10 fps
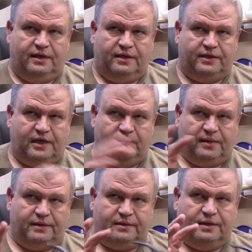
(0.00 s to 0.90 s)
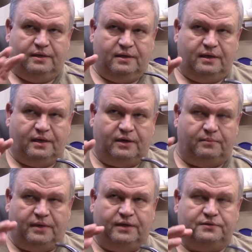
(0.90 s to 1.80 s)
thinking about how to
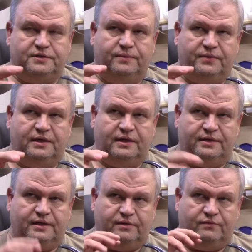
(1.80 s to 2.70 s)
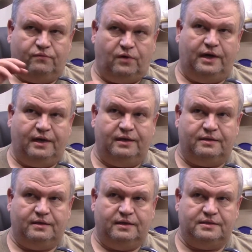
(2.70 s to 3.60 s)
model something and then running it
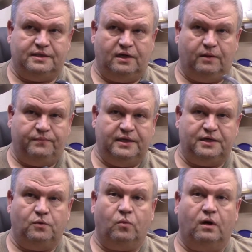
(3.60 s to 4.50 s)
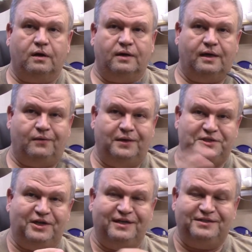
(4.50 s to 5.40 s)
and saying, oh, that didn't work, how do I
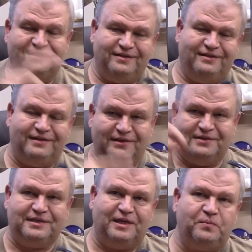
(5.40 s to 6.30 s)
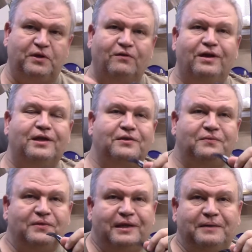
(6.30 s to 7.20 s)
change it, and, you know, just keep iterating
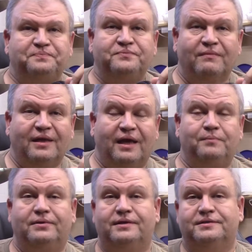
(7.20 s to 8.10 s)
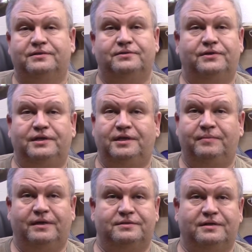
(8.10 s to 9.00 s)
through that. And plus there's all the
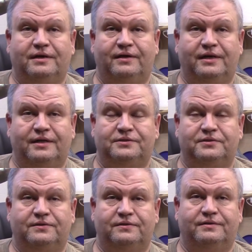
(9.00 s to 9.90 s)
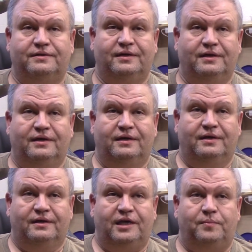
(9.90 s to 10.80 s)
emails that I got to answer, and
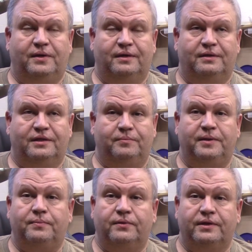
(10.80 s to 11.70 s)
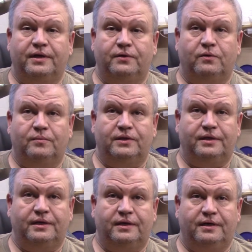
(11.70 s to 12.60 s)
keeping the people that I
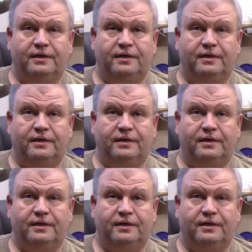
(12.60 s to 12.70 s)
normally